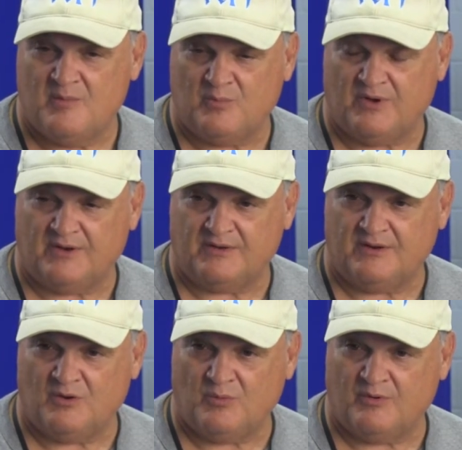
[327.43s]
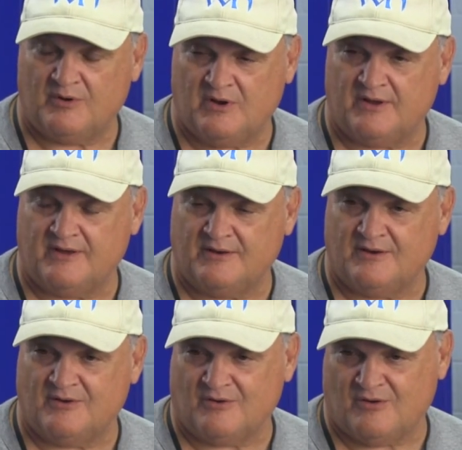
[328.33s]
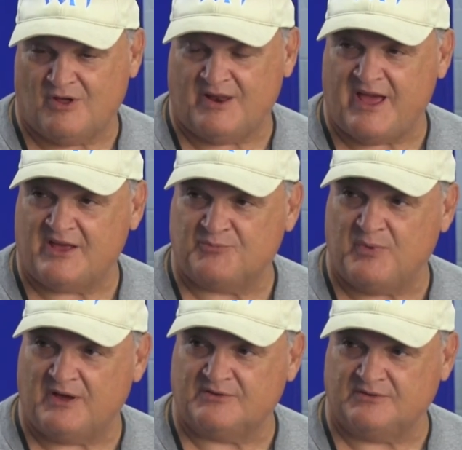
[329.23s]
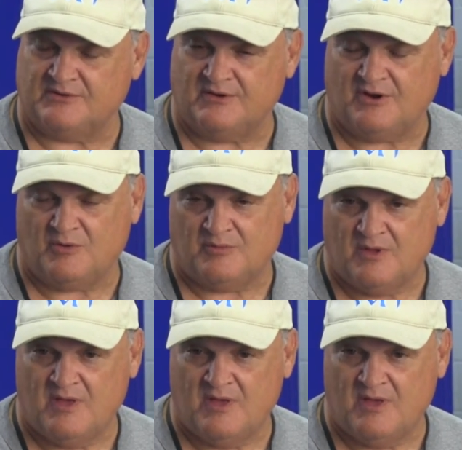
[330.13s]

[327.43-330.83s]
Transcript: but, you know, we were clicking in a lot of aspects, and, you know,